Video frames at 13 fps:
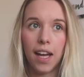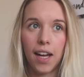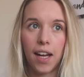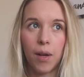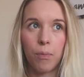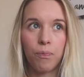
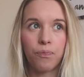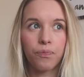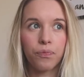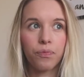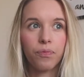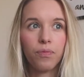
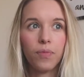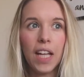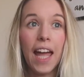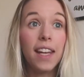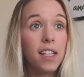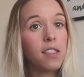
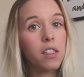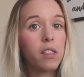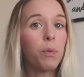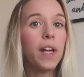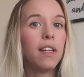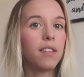And he
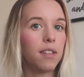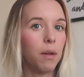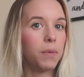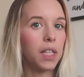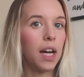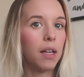does wake
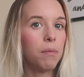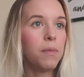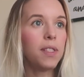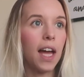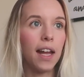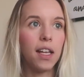
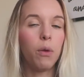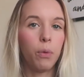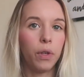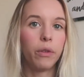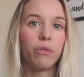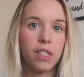sometimes, and he
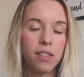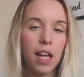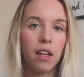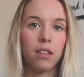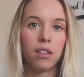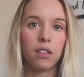will
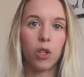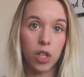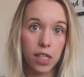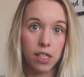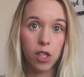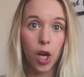resettle
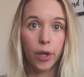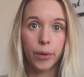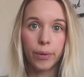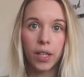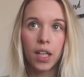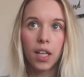on his
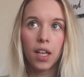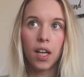own.